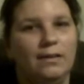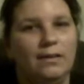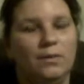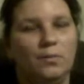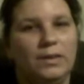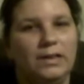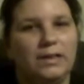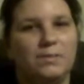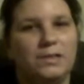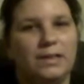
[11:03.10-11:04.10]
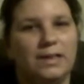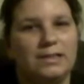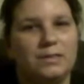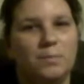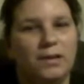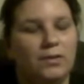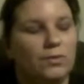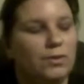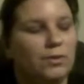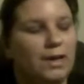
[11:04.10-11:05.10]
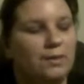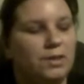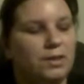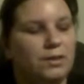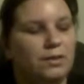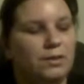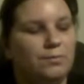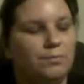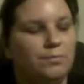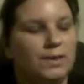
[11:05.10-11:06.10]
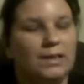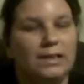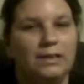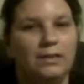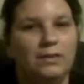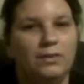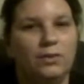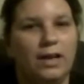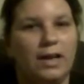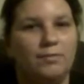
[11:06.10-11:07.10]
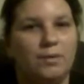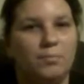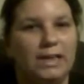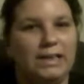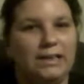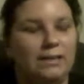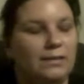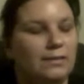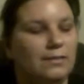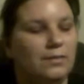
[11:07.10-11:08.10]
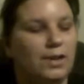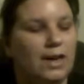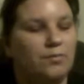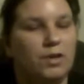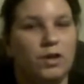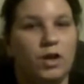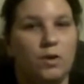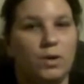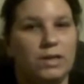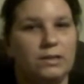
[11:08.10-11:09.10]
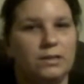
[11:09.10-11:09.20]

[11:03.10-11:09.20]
When it comes to that spell, you have to feel it, you have to mean it, you have to know it.